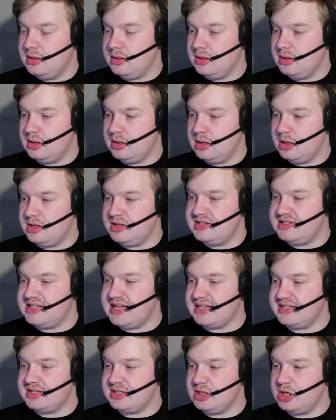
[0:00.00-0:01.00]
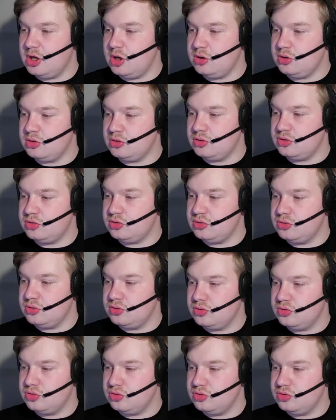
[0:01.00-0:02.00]
Nice Sessegnon.
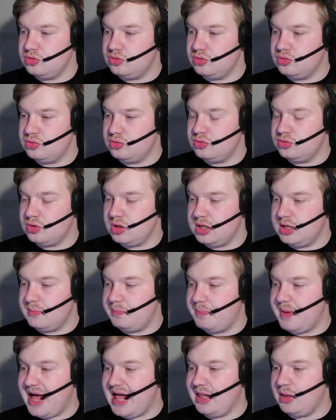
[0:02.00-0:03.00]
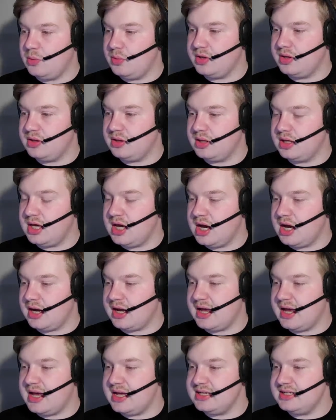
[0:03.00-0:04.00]
Trying to battle with
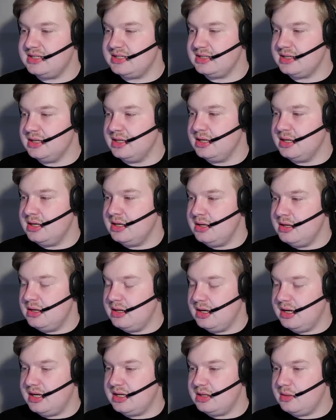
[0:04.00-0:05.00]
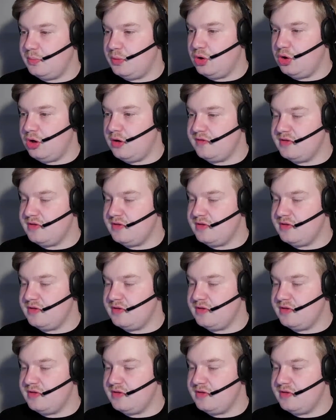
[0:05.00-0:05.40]
Kerkez. Laid the ball off to